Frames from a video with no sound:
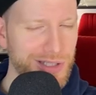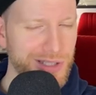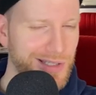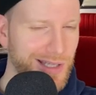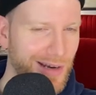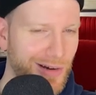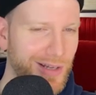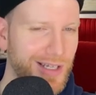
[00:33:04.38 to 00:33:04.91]

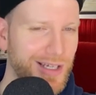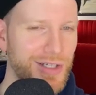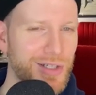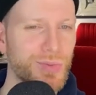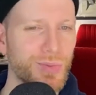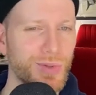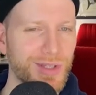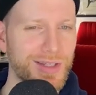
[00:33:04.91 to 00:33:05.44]

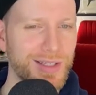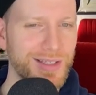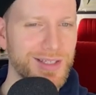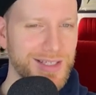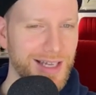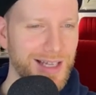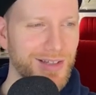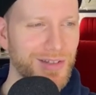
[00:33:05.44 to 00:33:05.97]
scary-ish with the
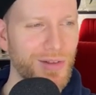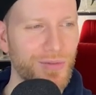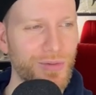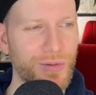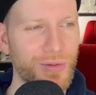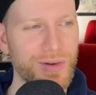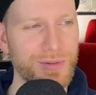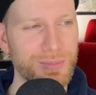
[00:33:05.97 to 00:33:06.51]
skeleton, of
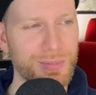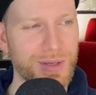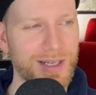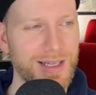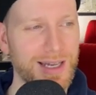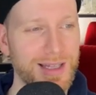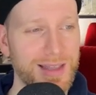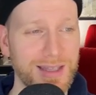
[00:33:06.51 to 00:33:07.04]
course,
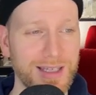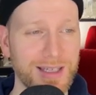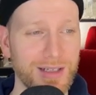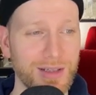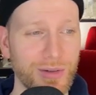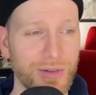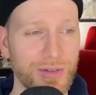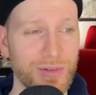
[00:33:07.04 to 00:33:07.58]
but I think it
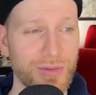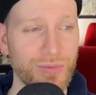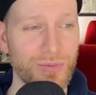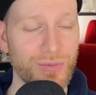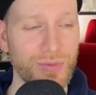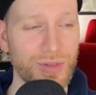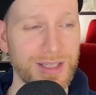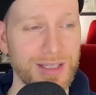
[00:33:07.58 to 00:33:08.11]
looks
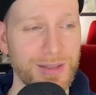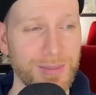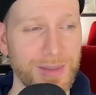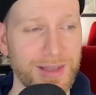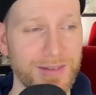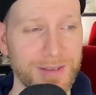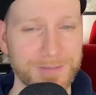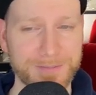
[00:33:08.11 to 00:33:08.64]
really
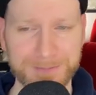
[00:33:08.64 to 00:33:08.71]
amazing.